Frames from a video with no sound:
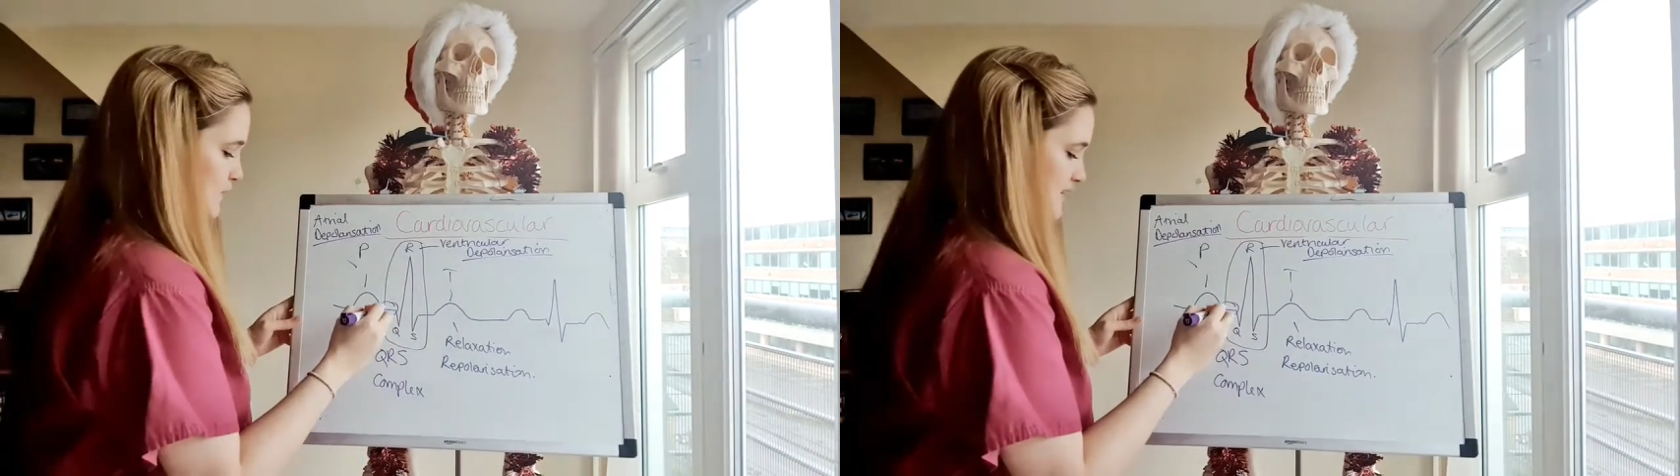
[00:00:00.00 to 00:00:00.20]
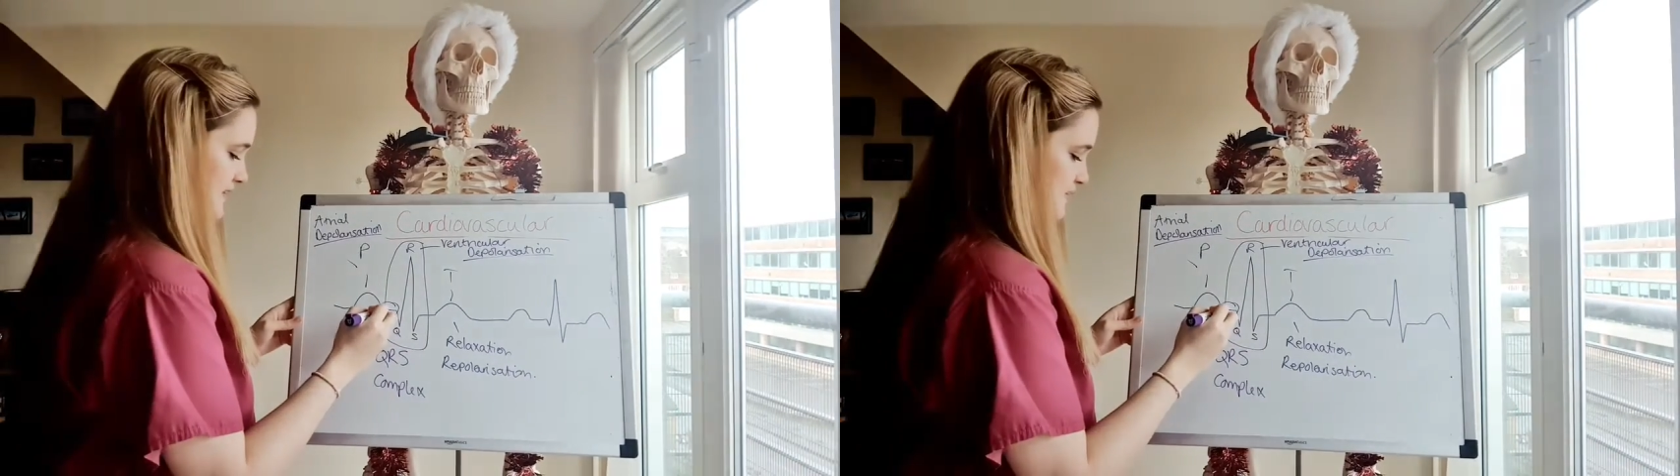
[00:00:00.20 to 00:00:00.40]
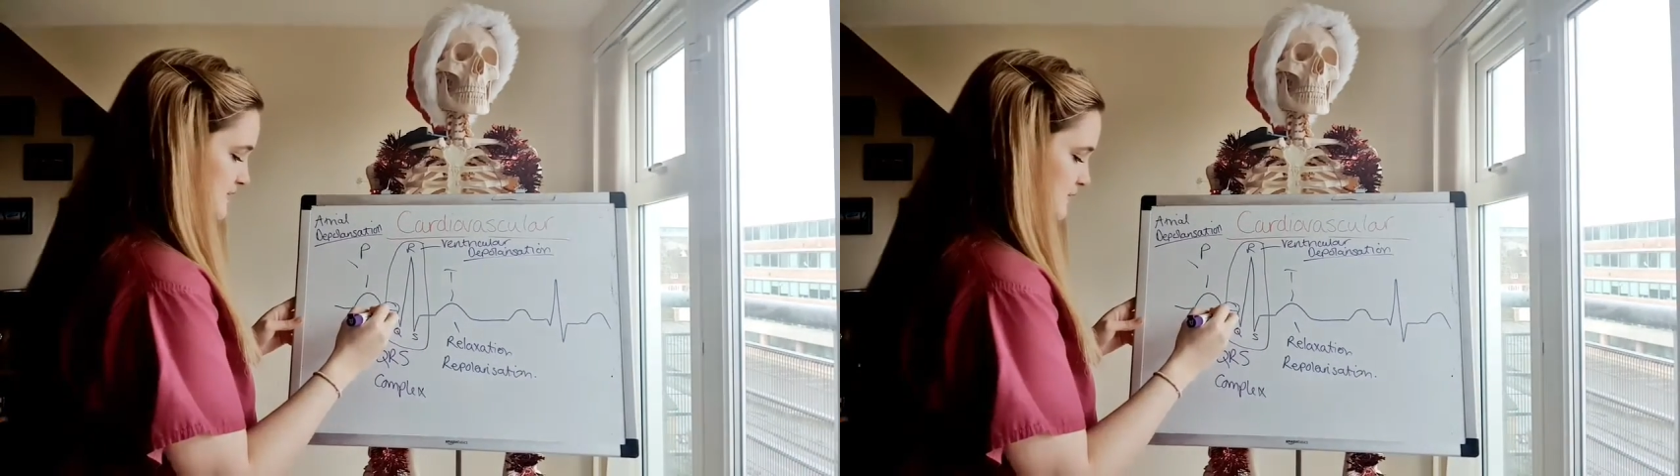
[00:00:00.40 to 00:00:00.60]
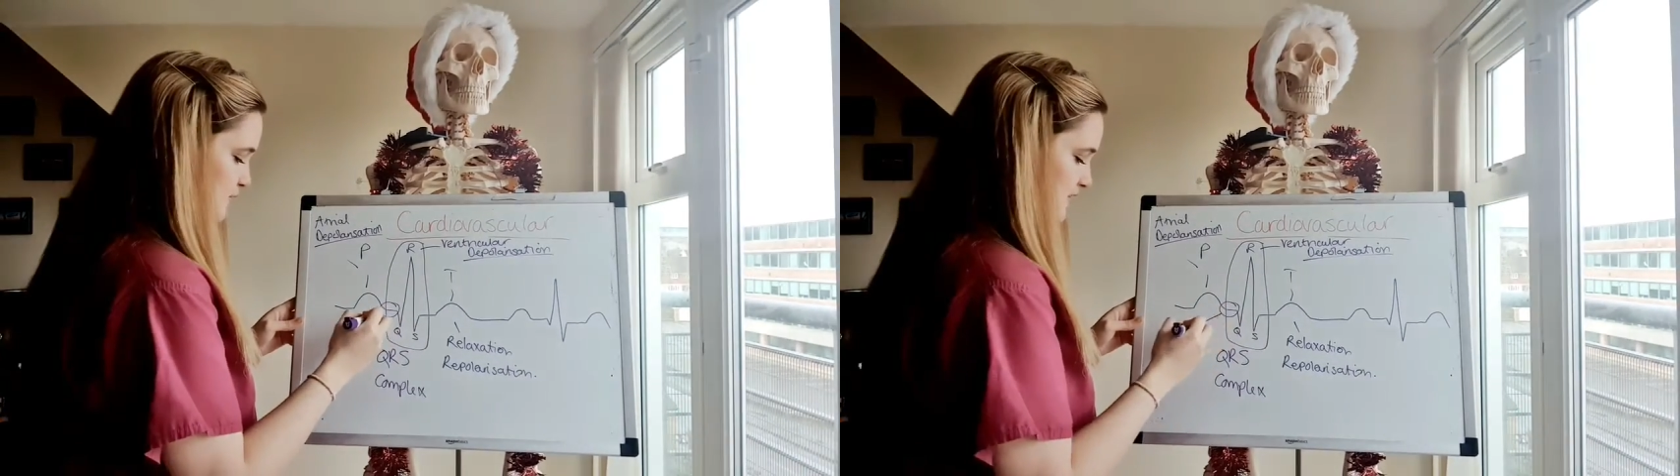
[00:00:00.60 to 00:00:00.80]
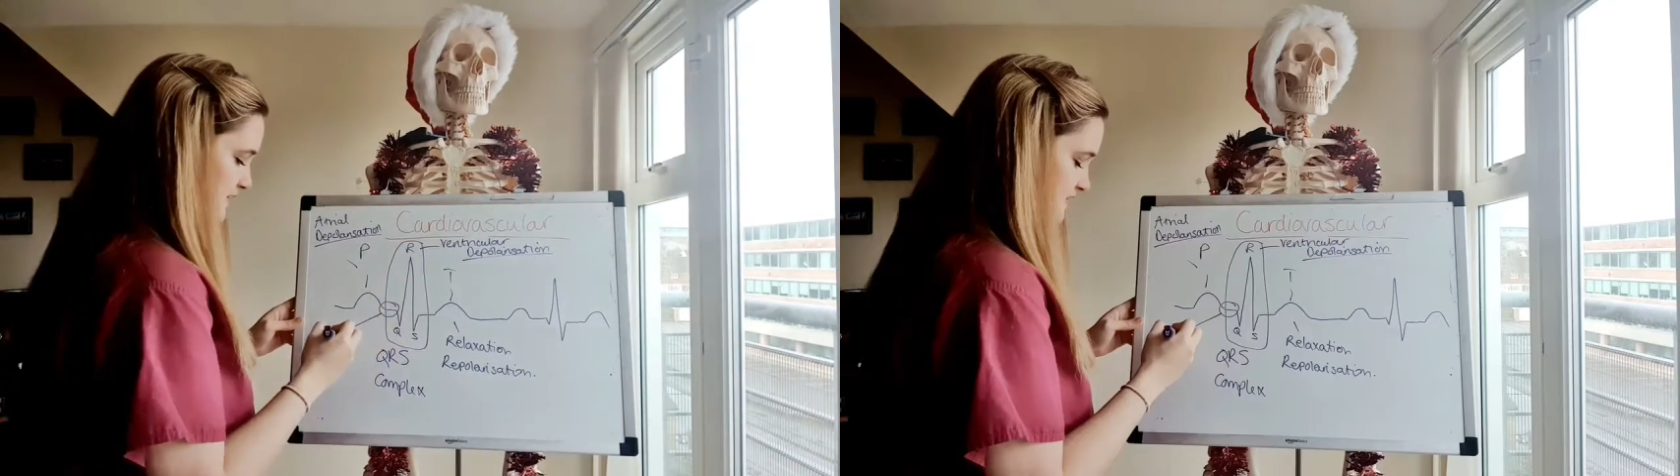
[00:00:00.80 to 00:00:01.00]

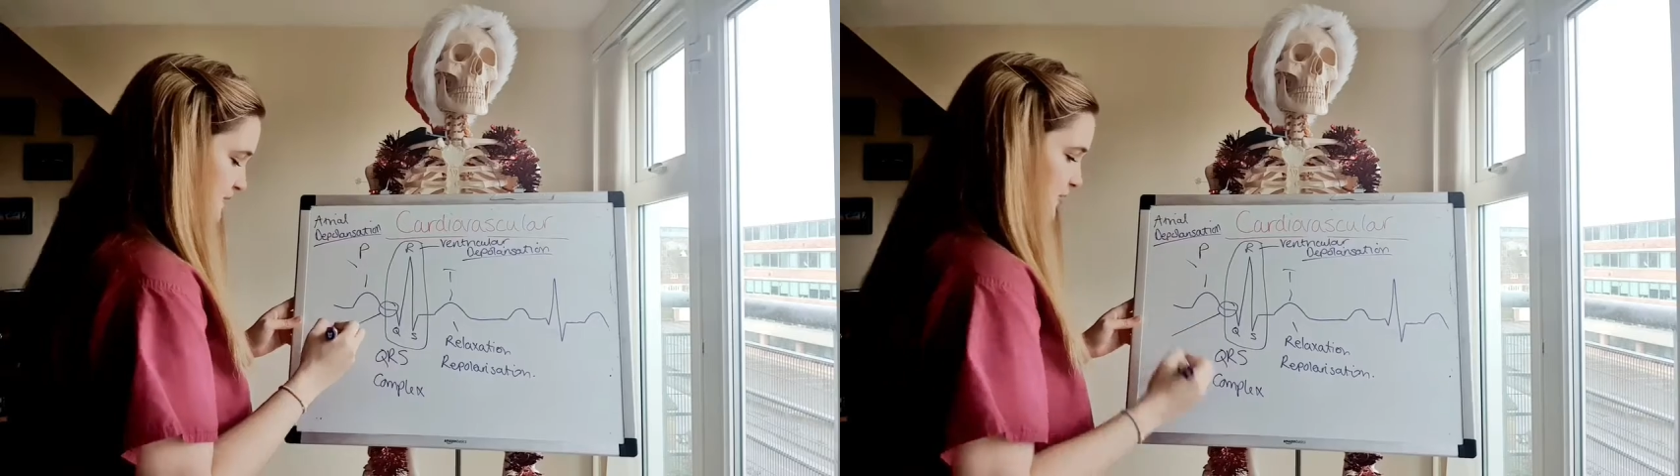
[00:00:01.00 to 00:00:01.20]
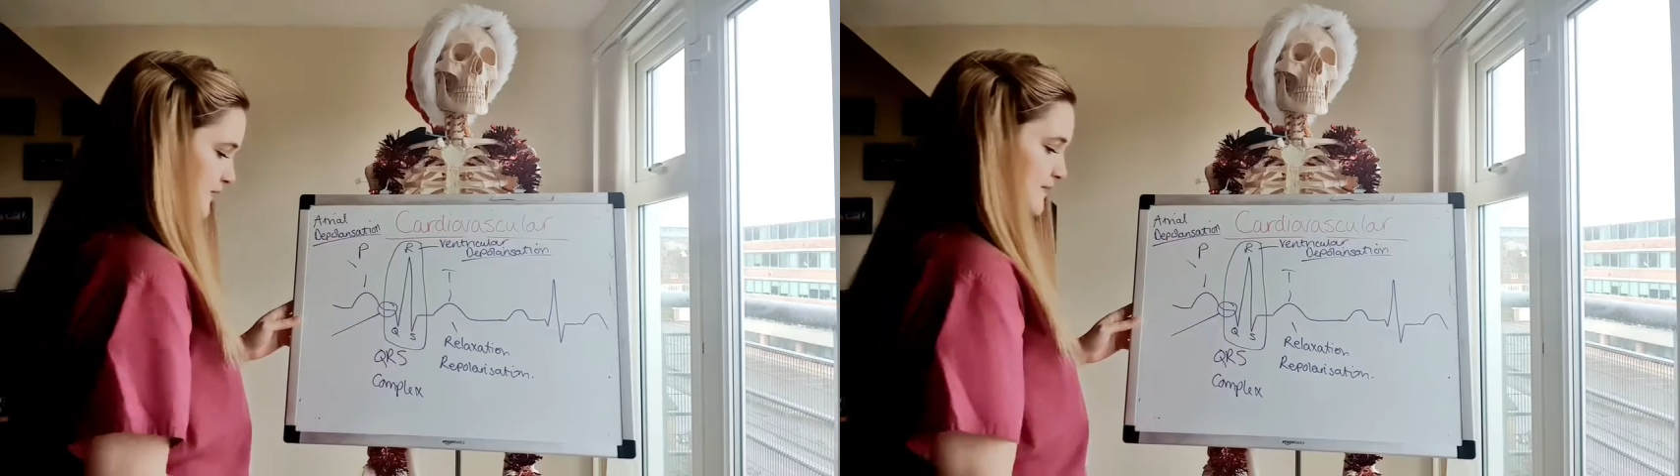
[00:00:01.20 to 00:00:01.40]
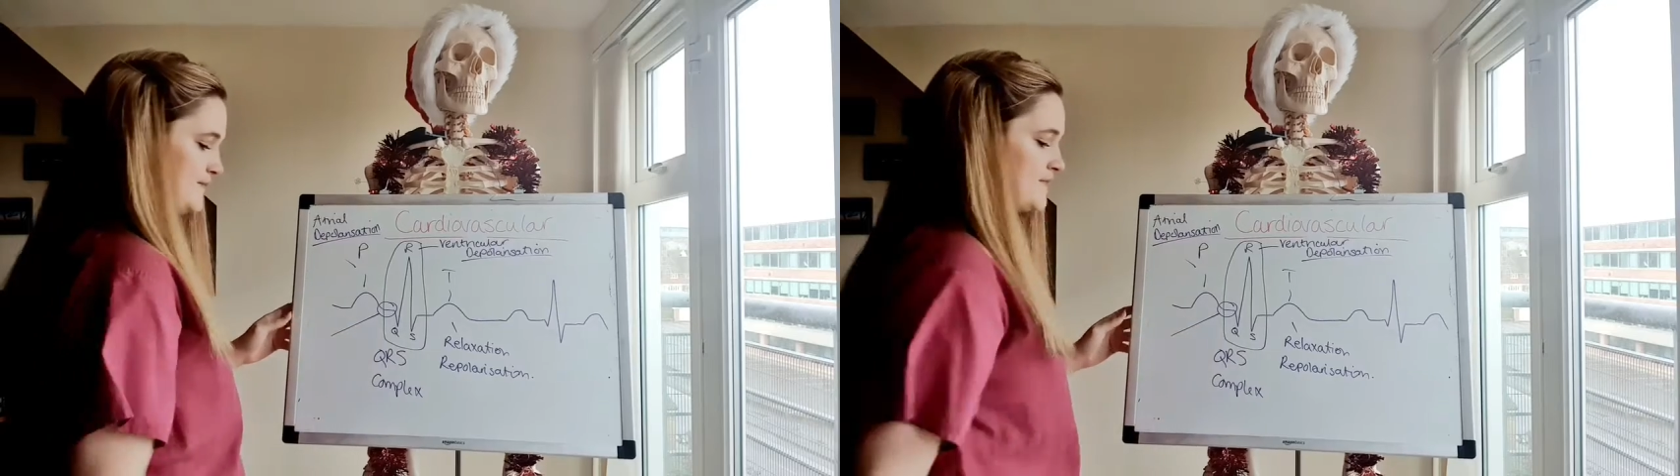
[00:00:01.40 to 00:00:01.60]
that's a problem.